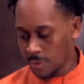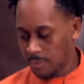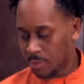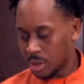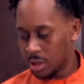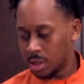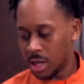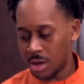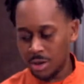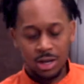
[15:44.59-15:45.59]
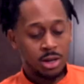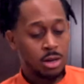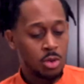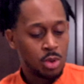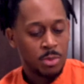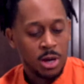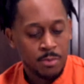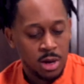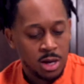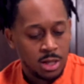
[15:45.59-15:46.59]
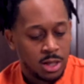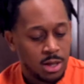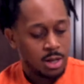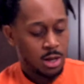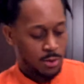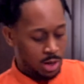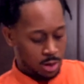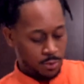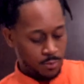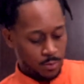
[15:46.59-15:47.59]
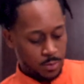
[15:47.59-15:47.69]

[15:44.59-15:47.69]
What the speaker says: And put this down again, don't want to make a mess. There we go.